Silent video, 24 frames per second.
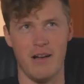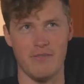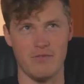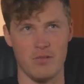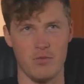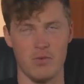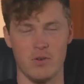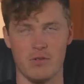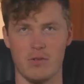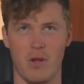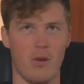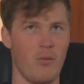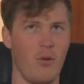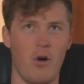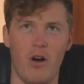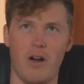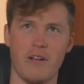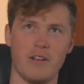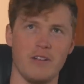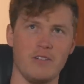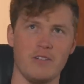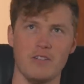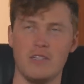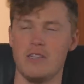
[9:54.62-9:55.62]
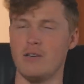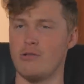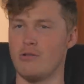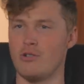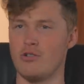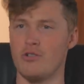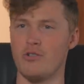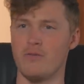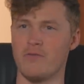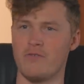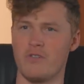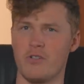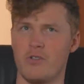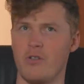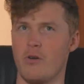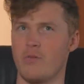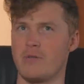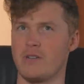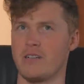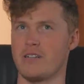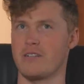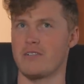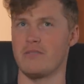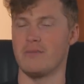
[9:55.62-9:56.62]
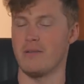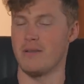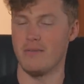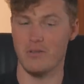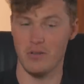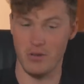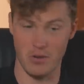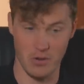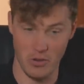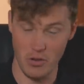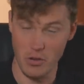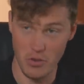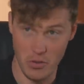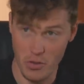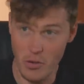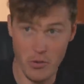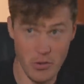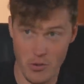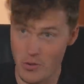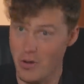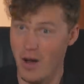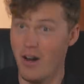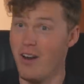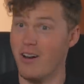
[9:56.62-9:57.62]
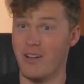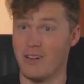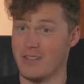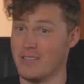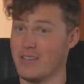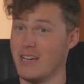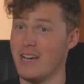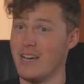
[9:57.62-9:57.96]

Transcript: everybody's like, well, I can still shoot them for crop protection. No, you can't.